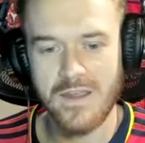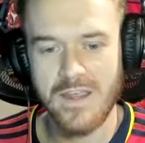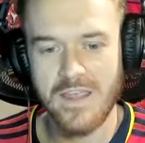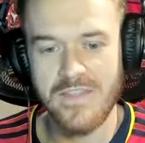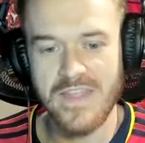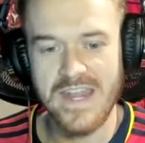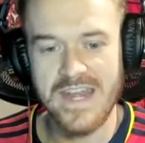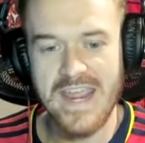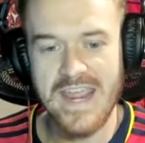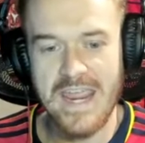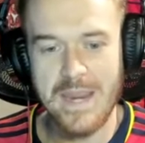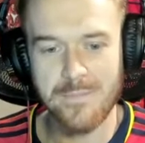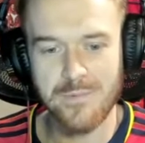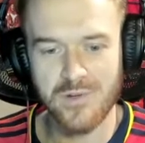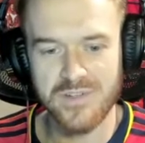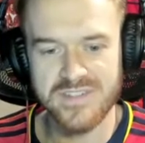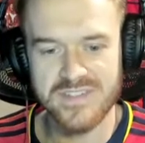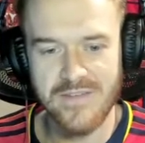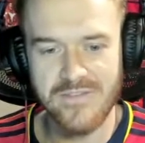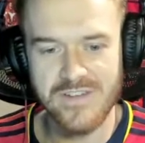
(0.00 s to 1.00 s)
And then
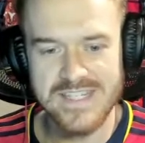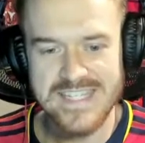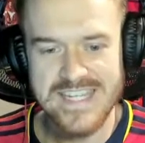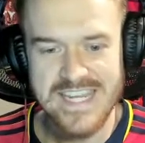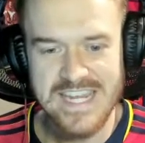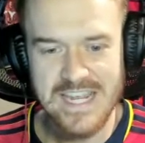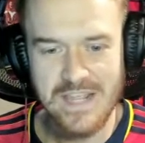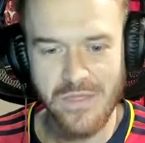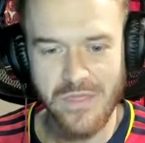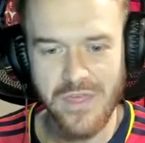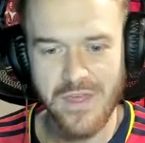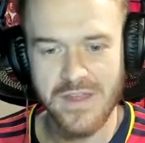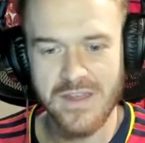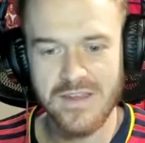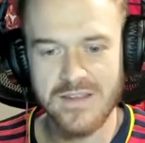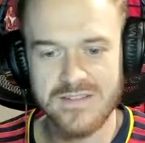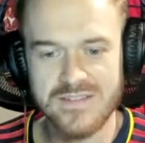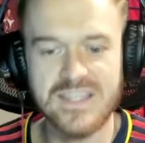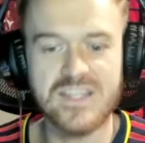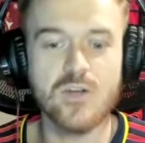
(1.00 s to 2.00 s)
April 17th,
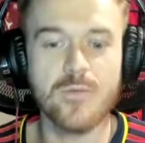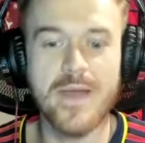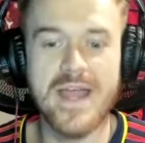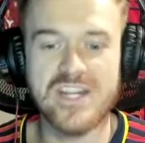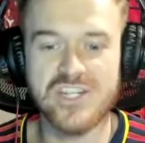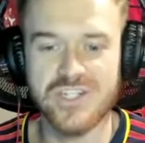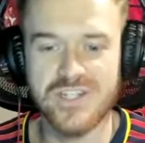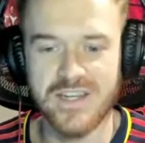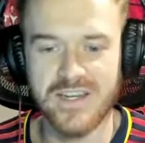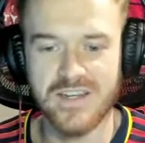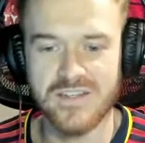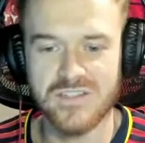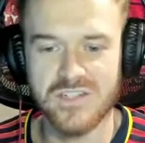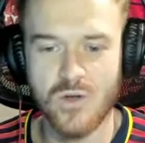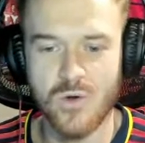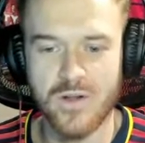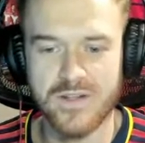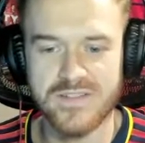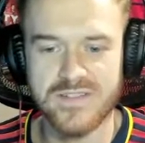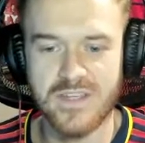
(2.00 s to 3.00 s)
single match tickets
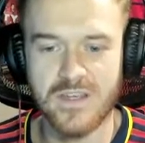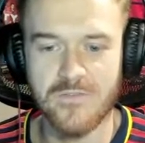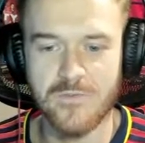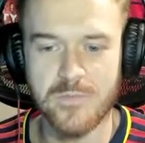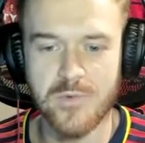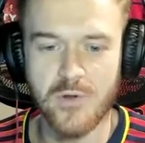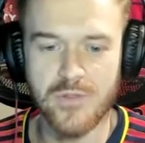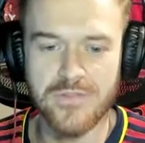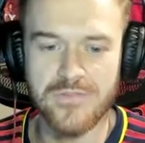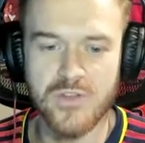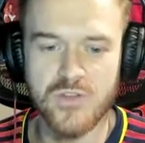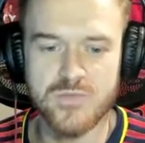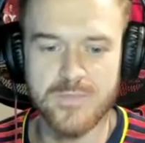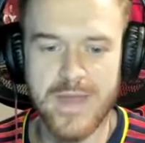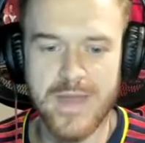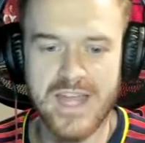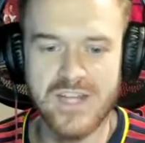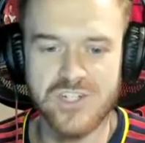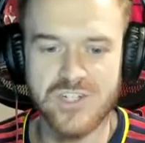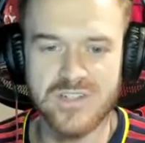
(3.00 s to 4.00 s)
go on sale for both of those
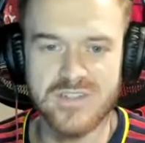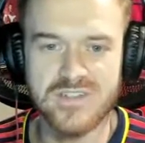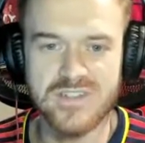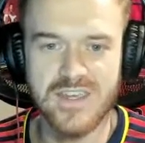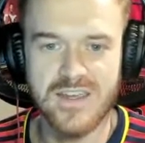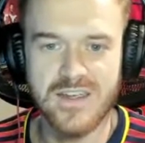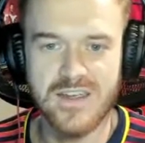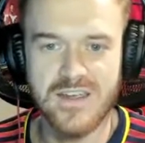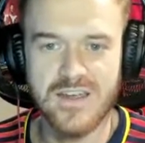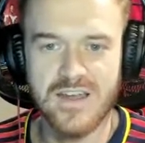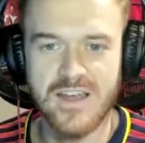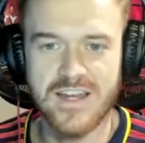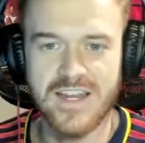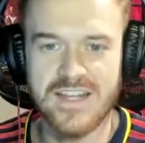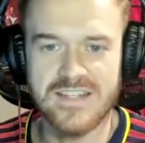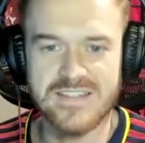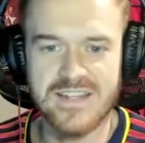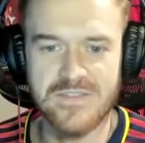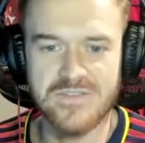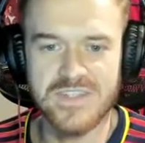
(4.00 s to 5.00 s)
matches
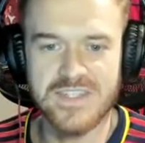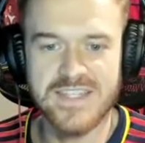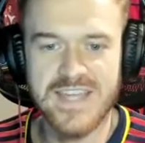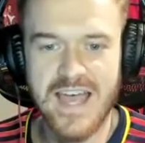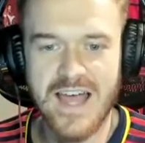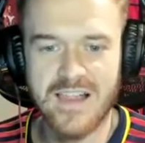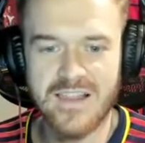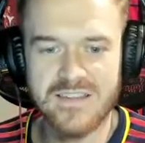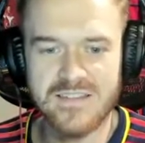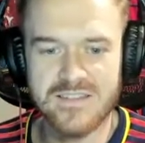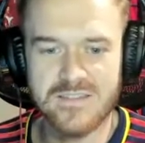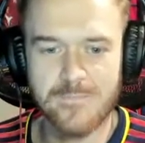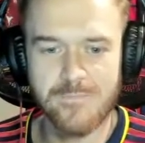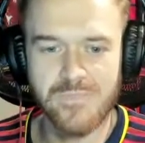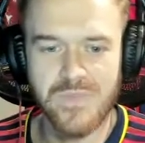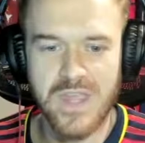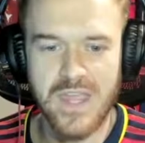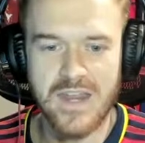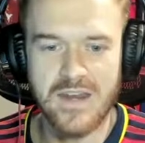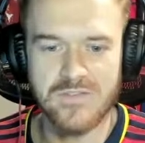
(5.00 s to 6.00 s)
against FC Dallas
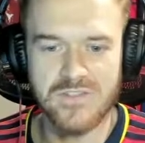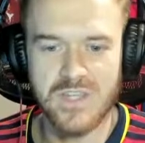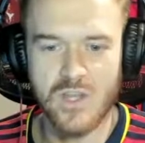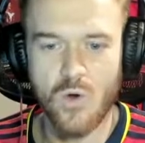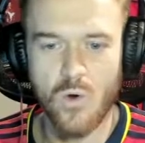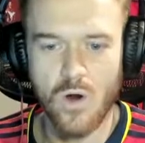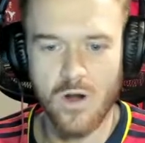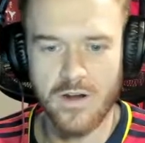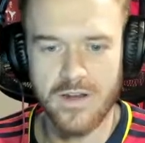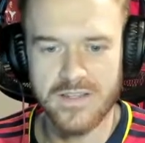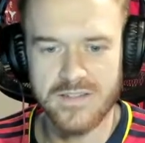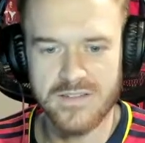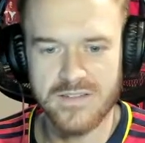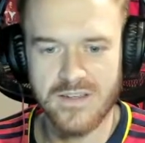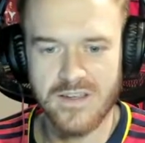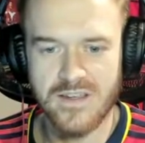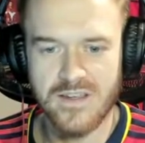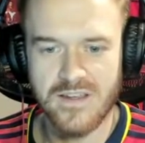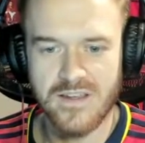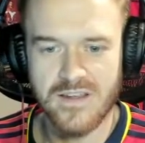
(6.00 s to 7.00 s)
and FC Juarez.